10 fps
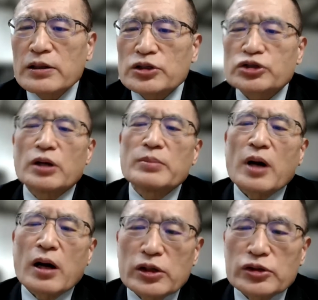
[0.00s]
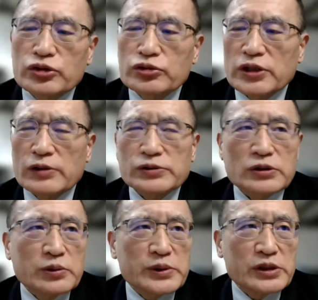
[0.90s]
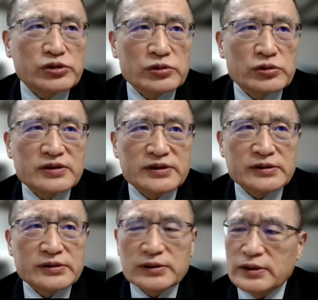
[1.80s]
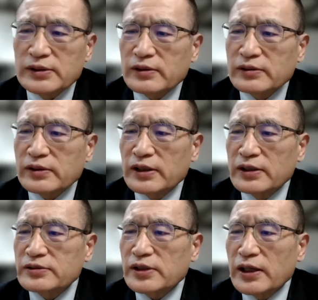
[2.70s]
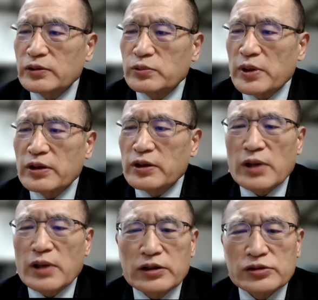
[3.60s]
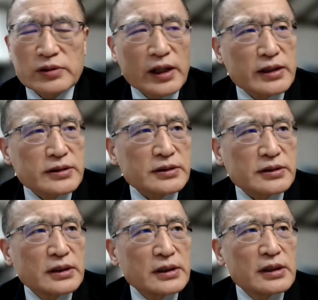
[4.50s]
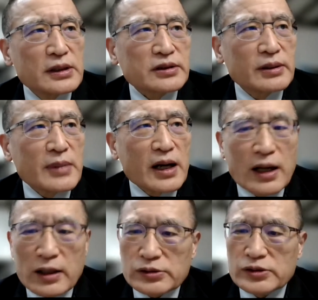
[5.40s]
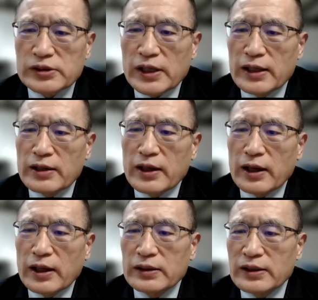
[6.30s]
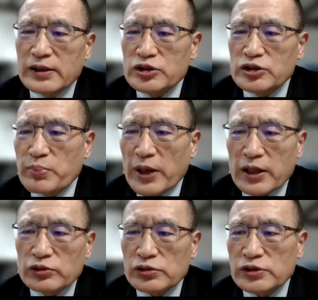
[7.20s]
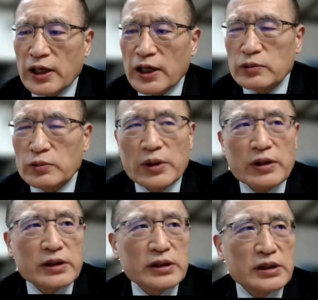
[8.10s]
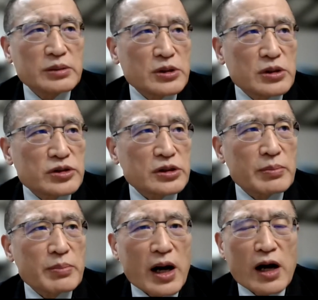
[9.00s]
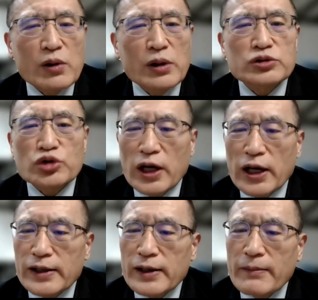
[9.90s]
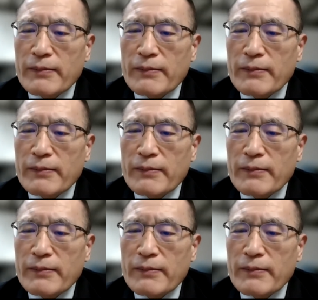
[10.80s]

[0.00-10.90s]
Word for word: Some argue South Korea should uh, take side with the United States. Some others say that it is better to side with the emerging power China.